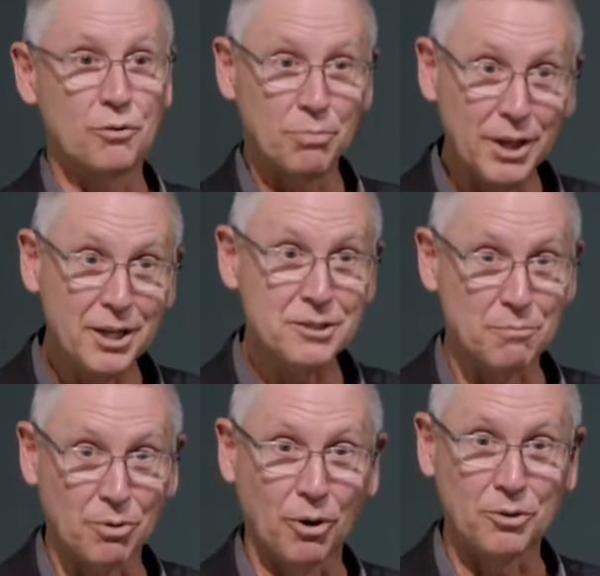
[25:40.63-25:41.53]
Plains
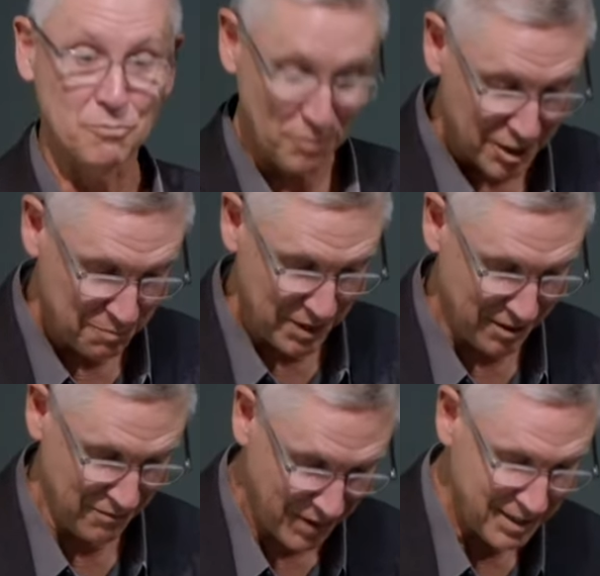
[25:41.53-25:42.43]
approach, must be
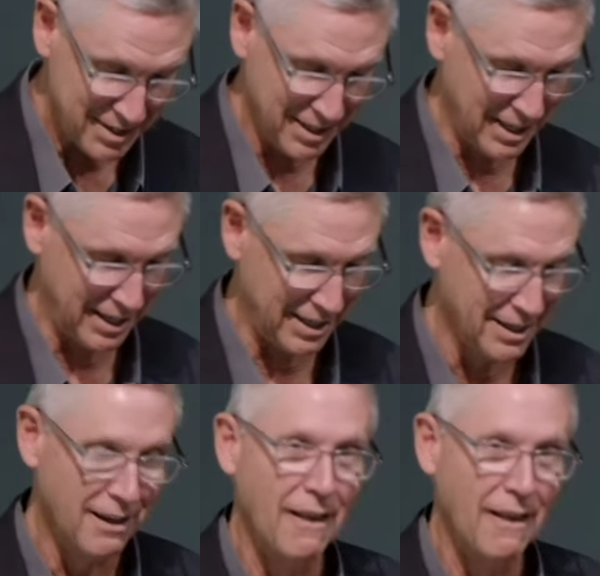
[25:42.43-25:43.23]
investigated.